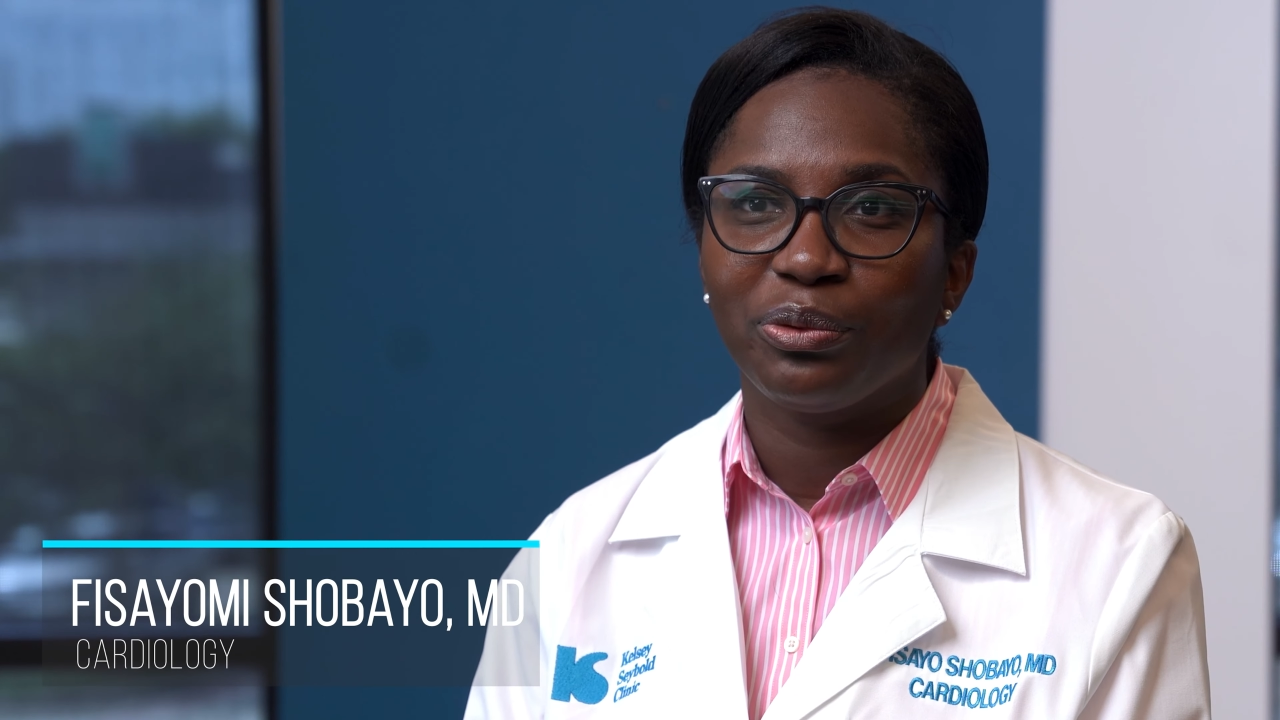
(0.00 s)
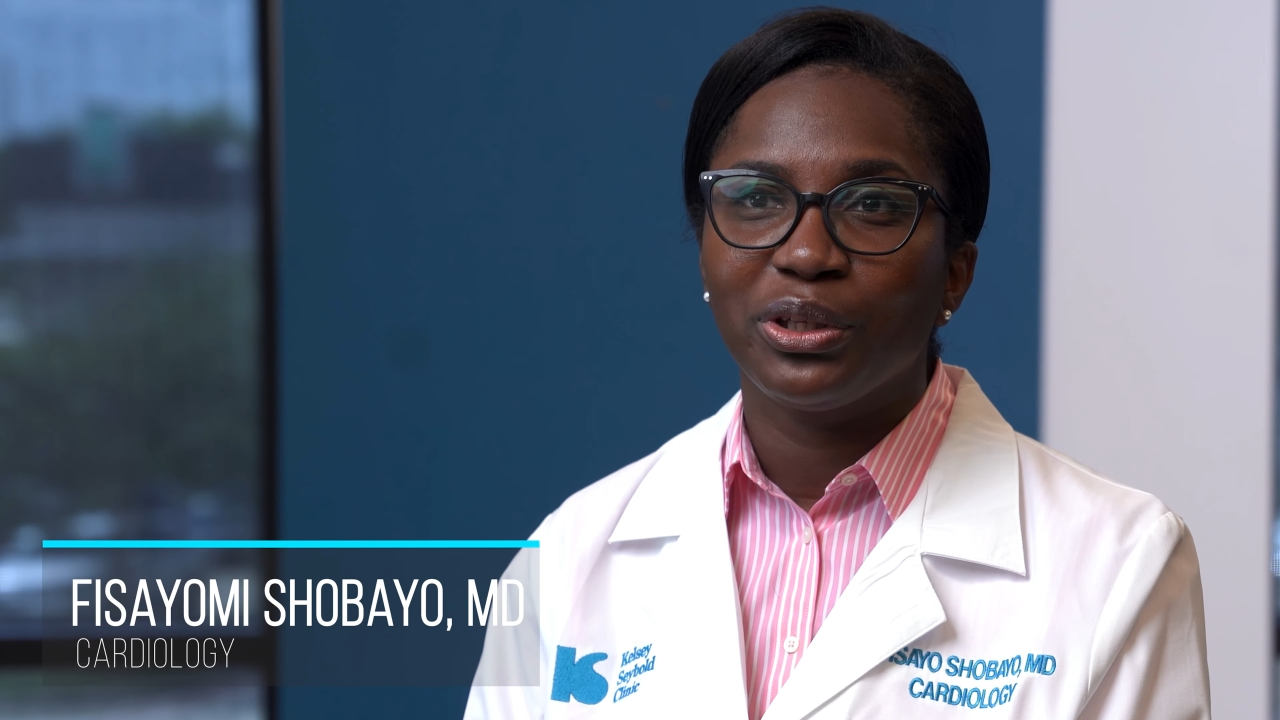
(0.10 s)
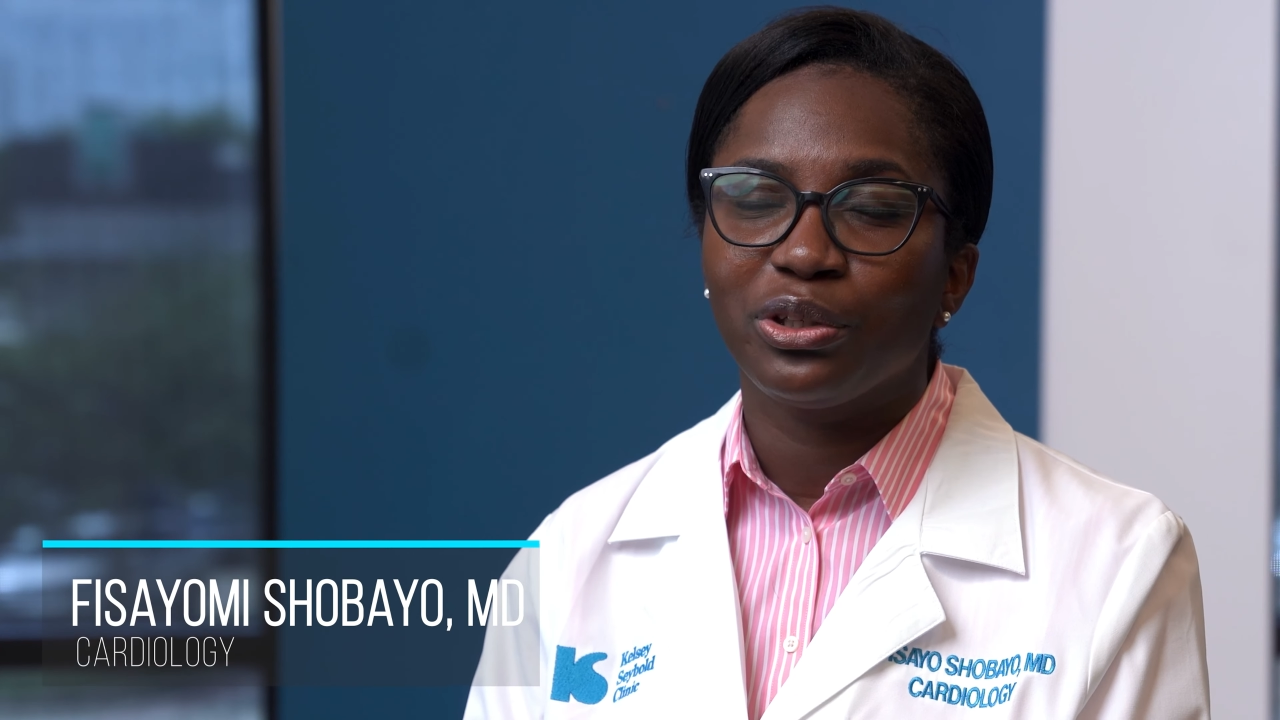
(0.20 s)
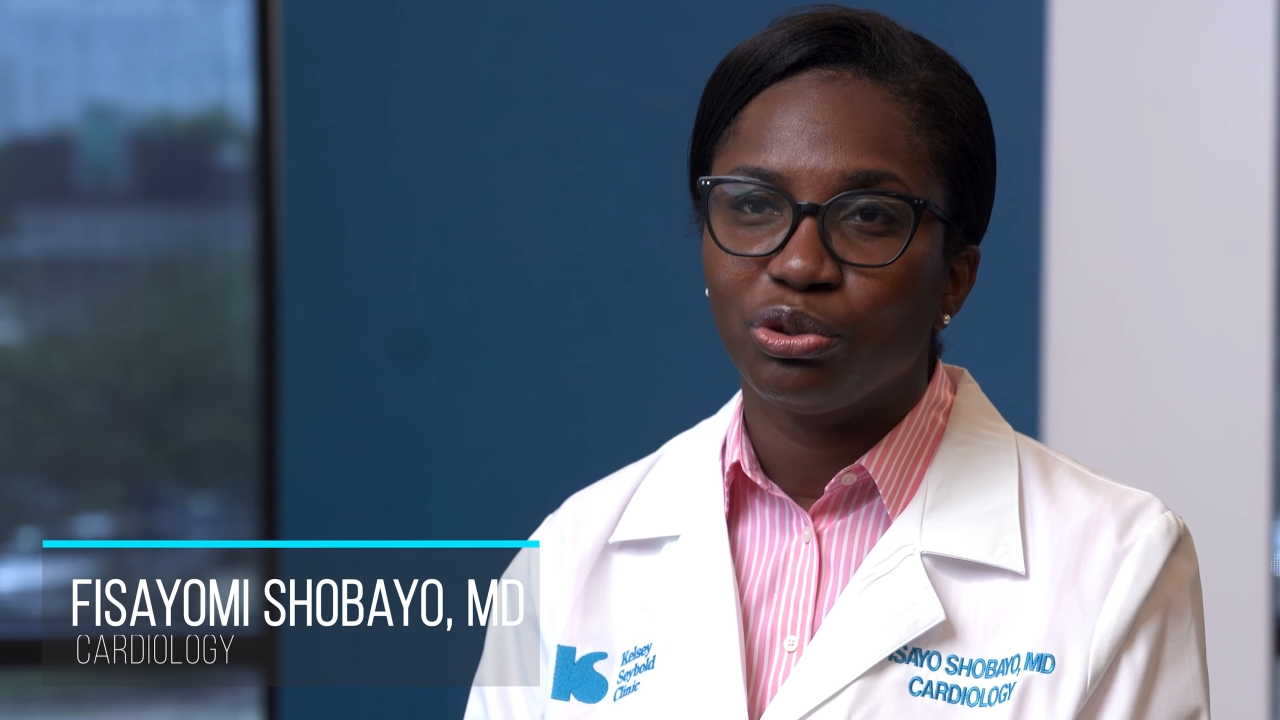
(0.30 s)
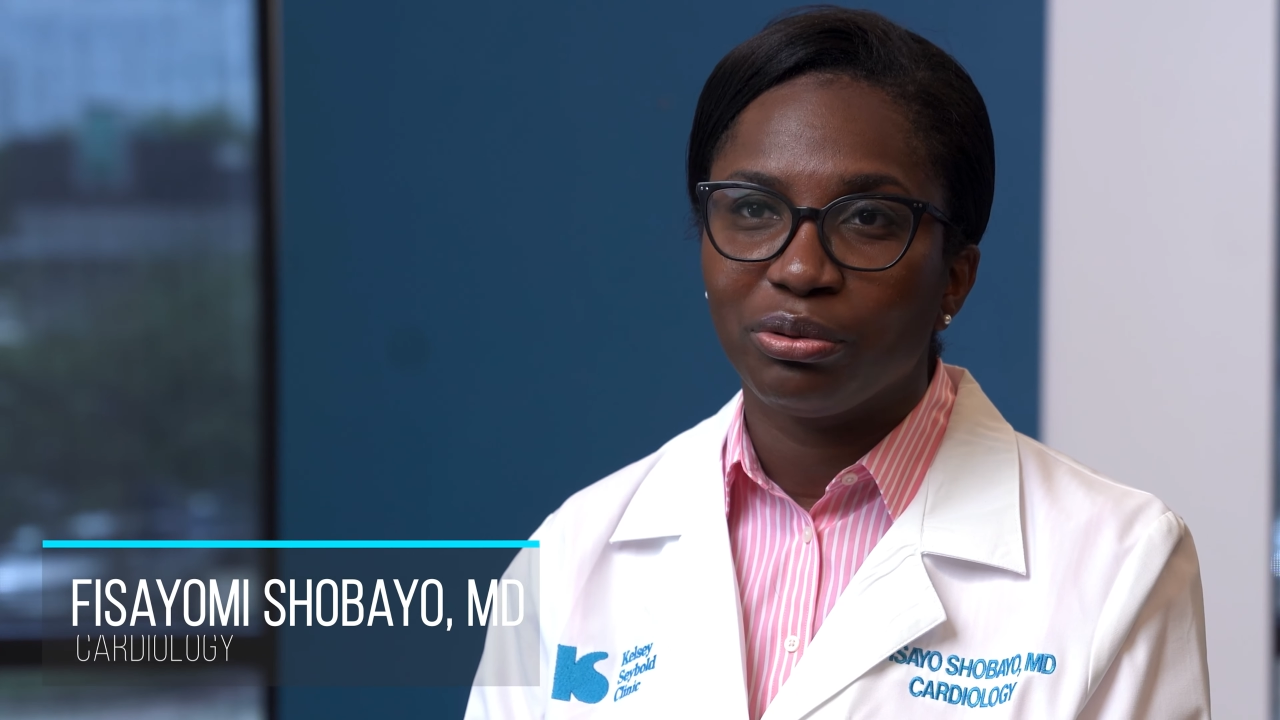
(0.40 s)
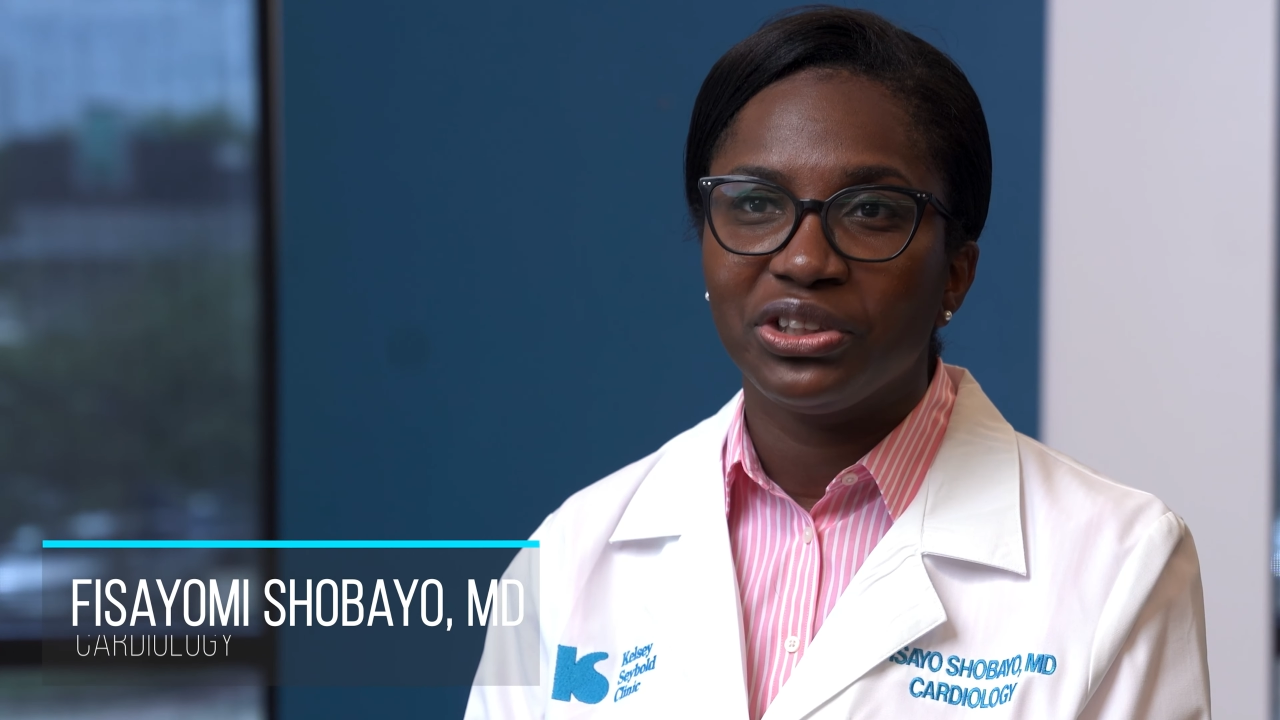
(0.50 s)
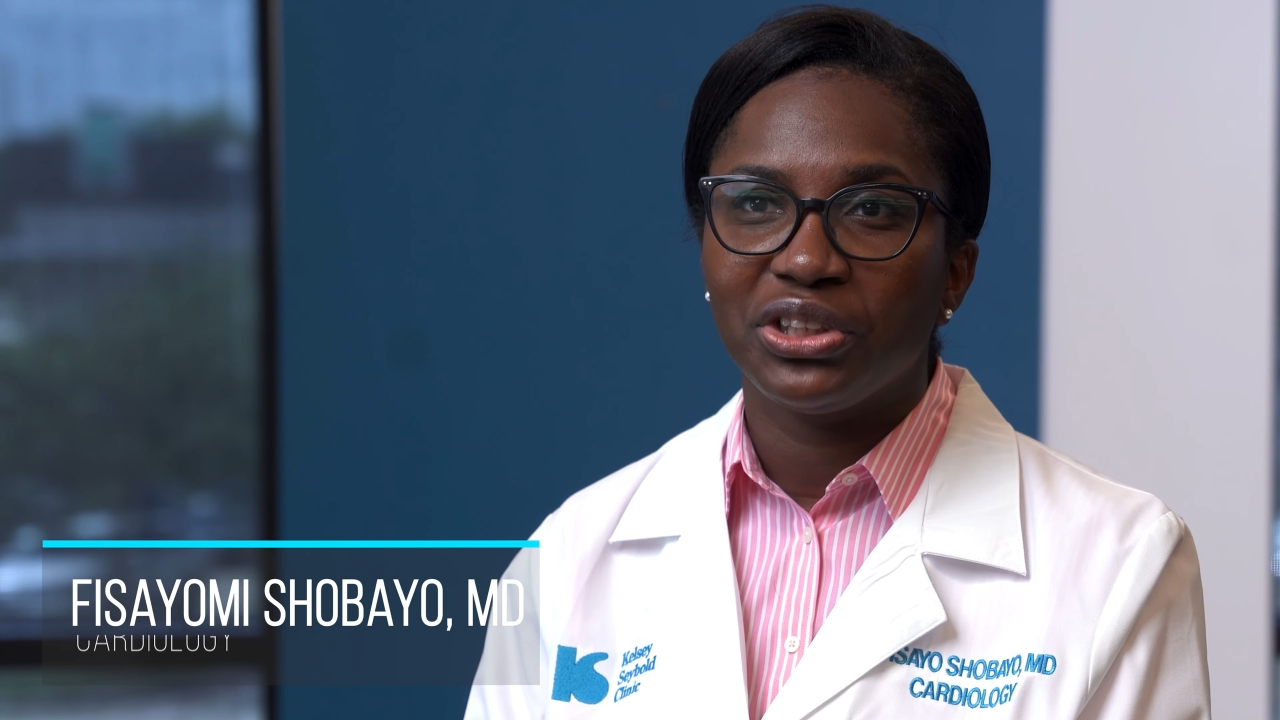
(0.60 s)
where you can truly